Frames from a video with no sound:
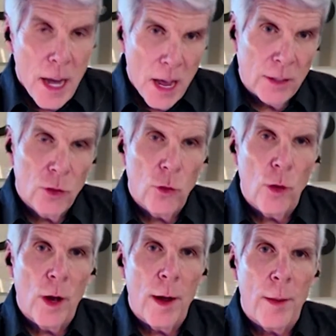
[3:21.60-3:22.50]
Yeah,
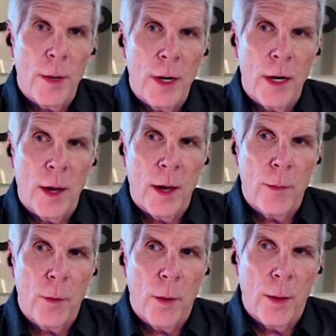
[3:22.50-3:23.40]
so
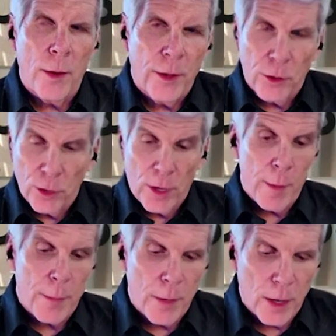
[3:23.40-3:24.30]
I think this
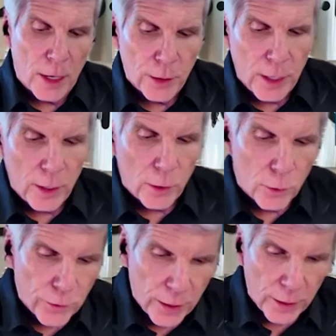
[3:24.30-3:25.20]
came up in actually that other
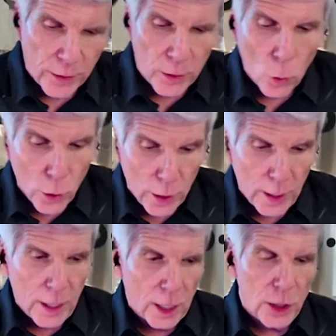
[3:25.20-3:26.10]
event that
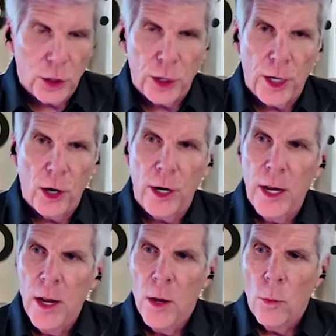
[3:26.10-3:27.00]
Nordy actually shared,
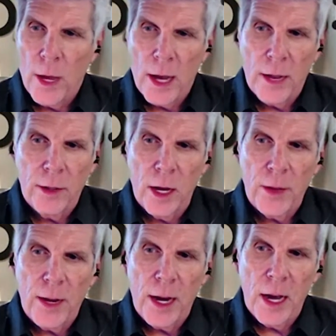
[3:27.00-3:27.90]
that
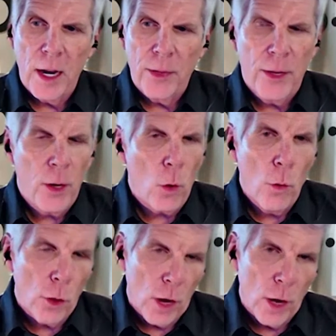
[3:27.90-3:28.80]
they had, I think,
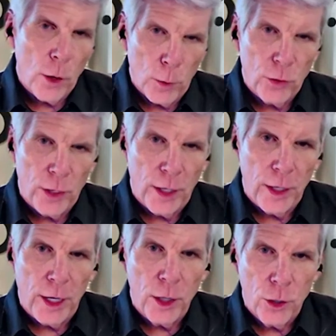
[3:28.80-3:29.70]
over 100%
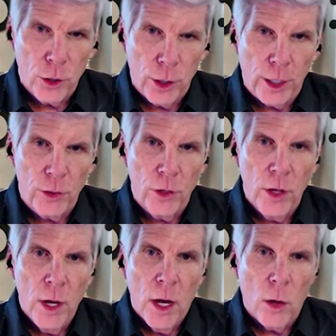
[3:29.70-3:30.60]
increase
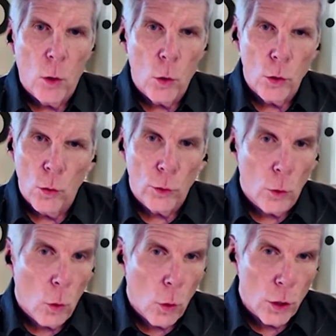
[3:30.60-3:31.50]
quarter over
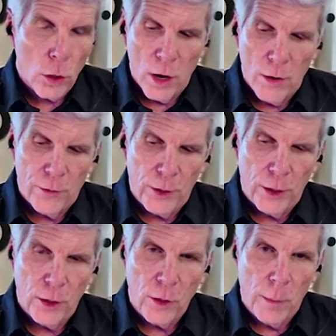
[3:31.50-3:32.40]
quarter of
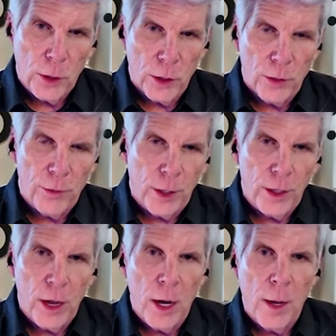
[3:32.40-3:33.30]
the adoption of
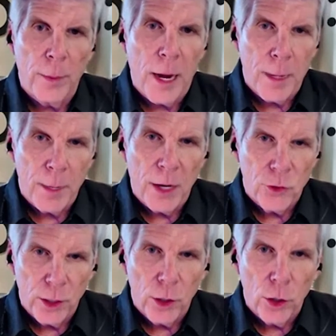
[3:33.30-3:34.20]
the
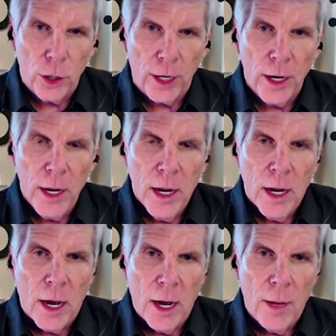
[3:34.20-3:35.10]
game-based e-learning
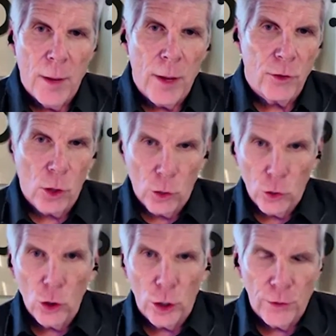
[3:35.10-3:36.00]
as an
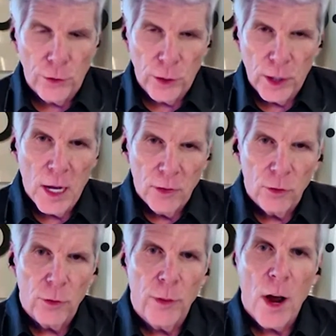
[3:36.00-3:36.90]
alternative to the
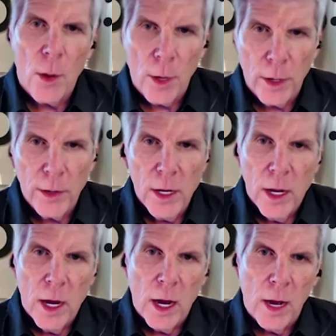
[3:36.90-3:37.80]
classroom environment.
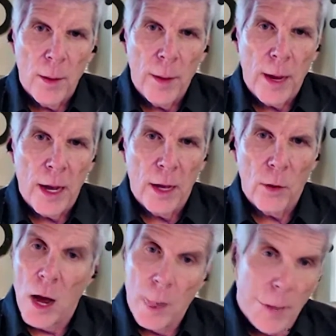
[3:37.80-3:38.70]

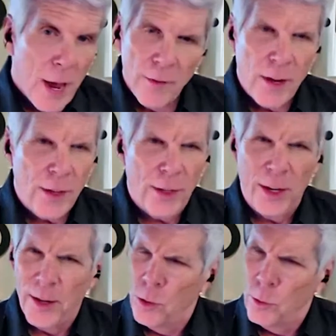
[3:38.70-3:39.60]
IPAF, I
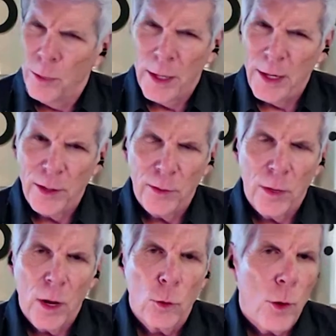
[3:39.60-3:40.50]
think they were maybe
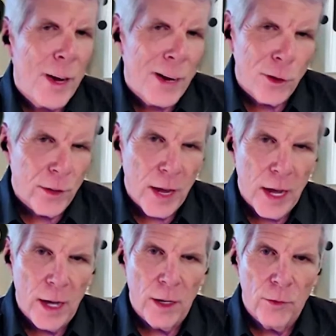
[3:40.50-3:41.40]
even greater than
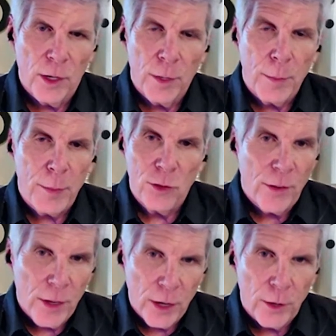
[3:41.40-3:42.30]
that, like maybe
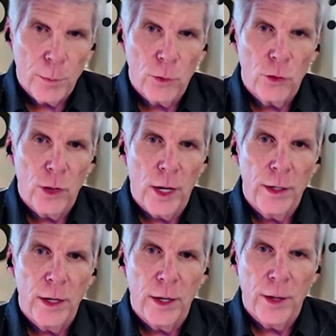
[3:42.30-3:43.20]

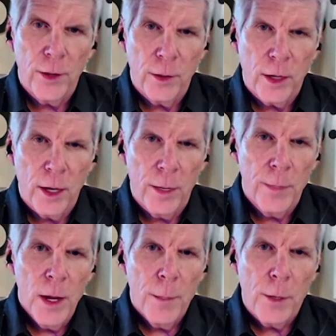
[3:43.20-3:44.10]
700%. I think
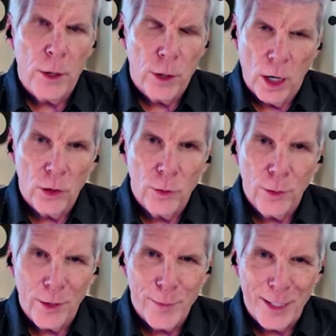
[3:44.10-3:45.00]
Peter
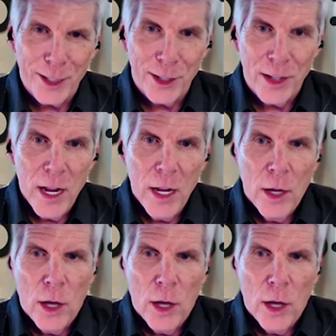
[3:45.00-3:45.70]
Douglas might have mentioned.